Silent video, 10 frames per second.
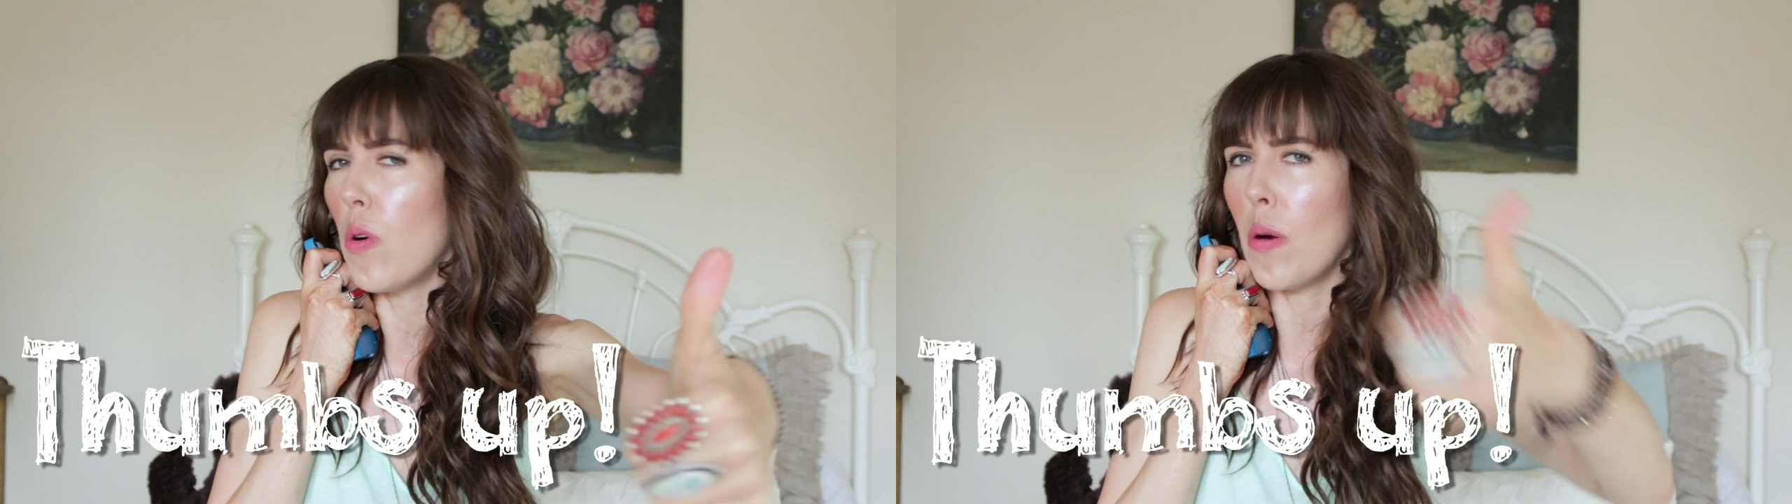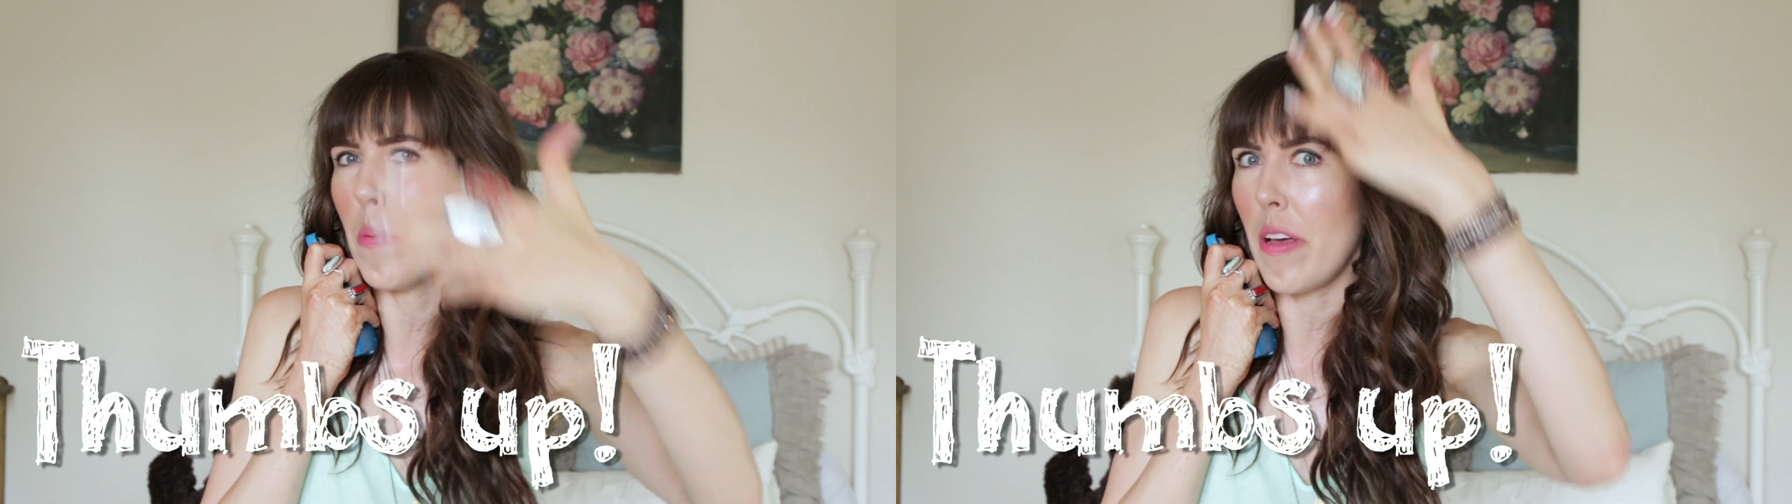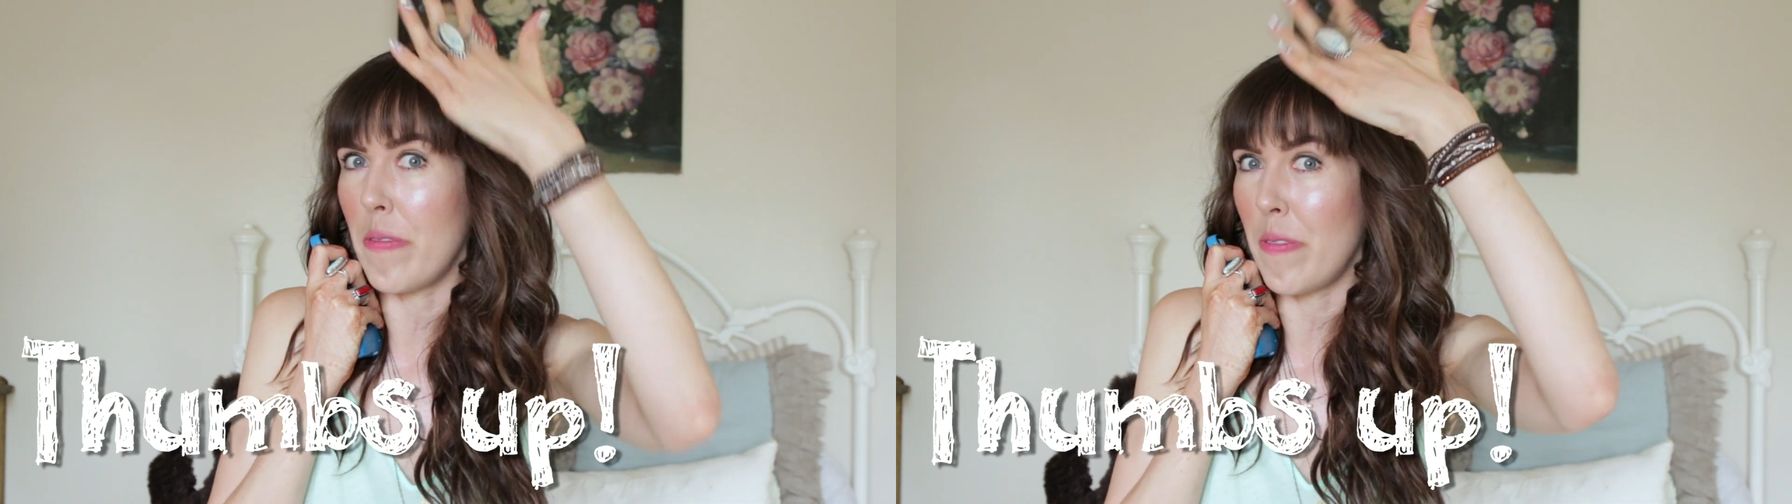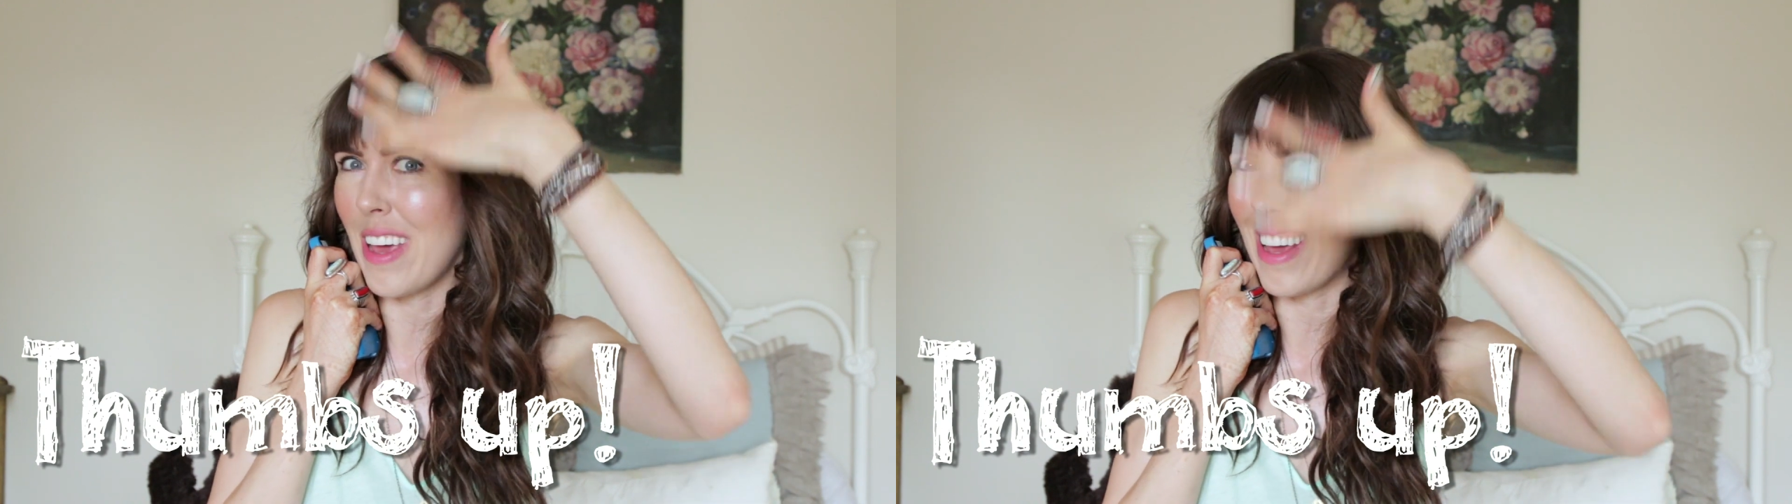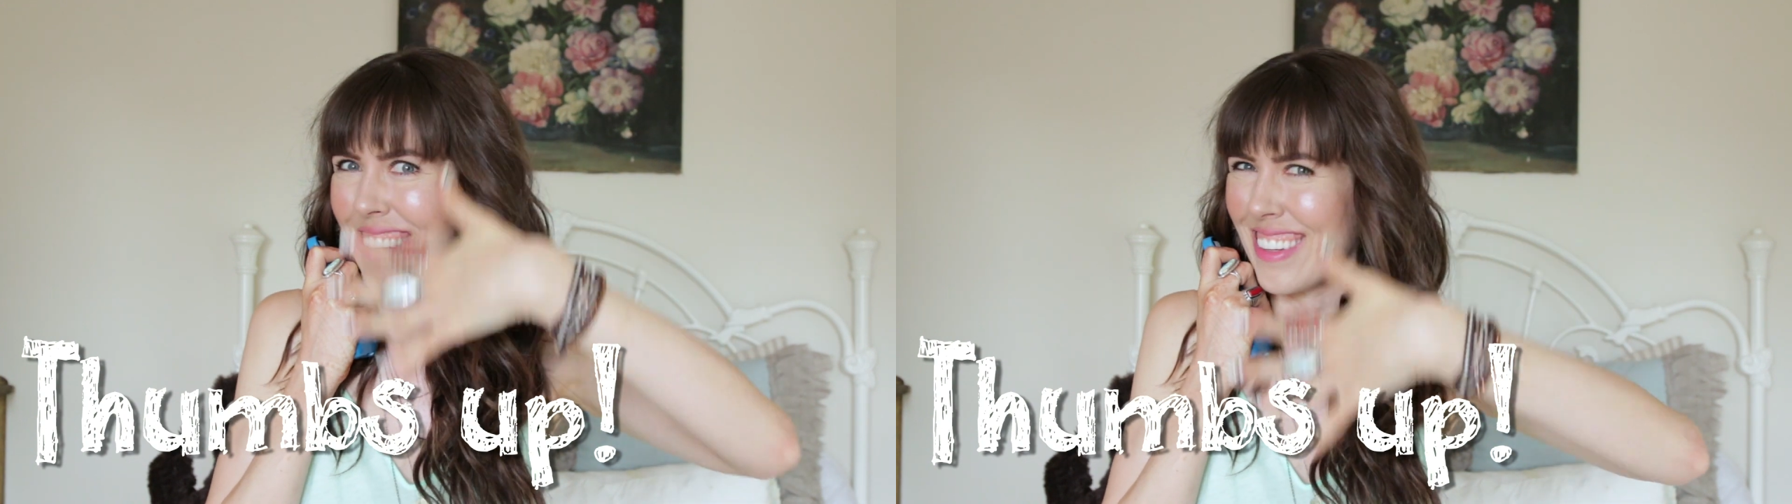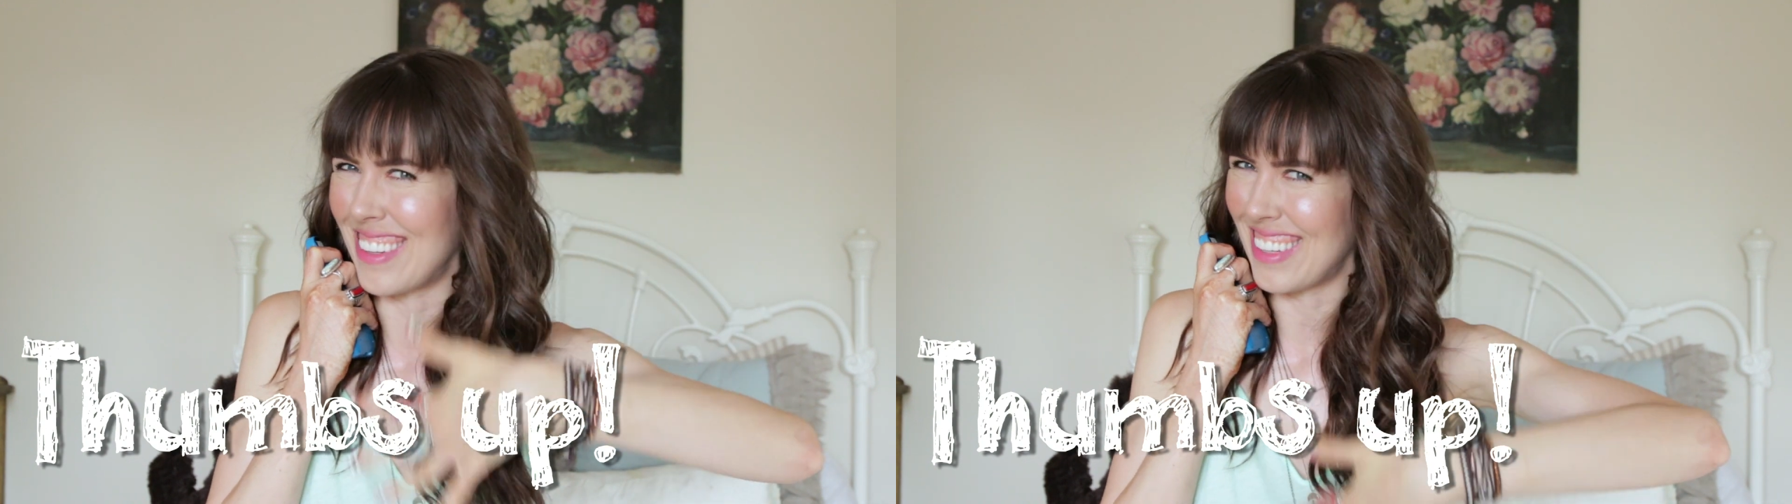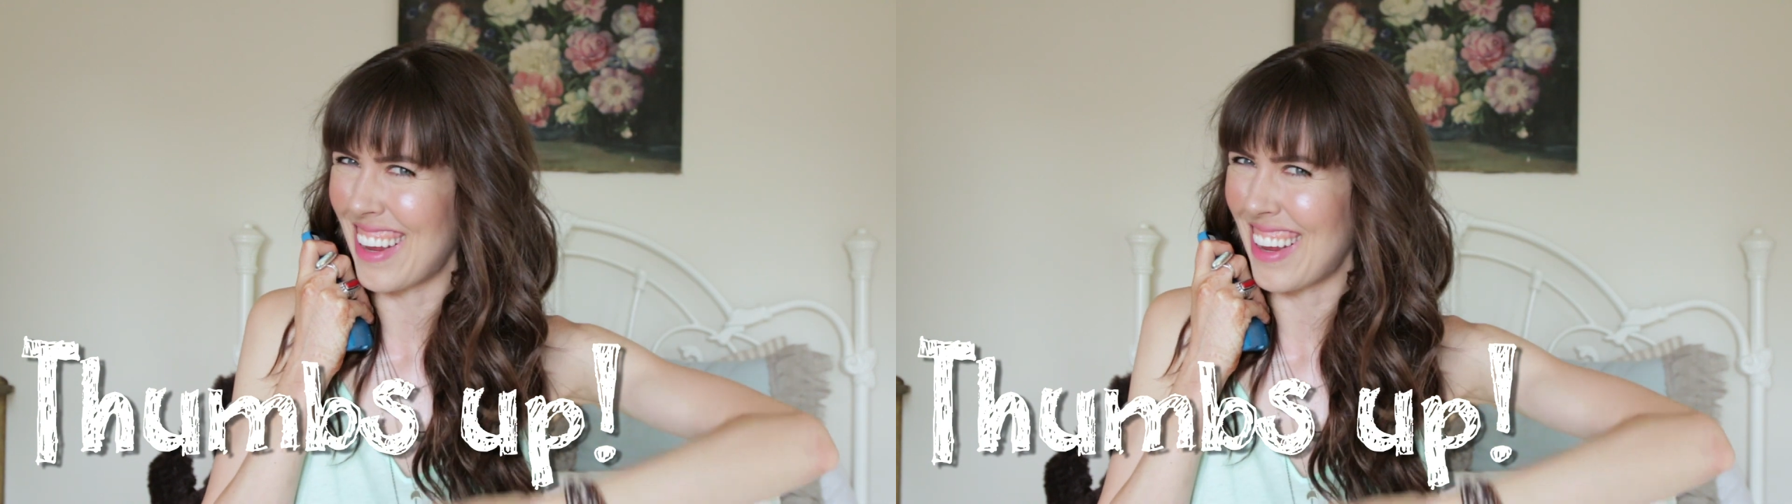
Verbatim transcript: or my face.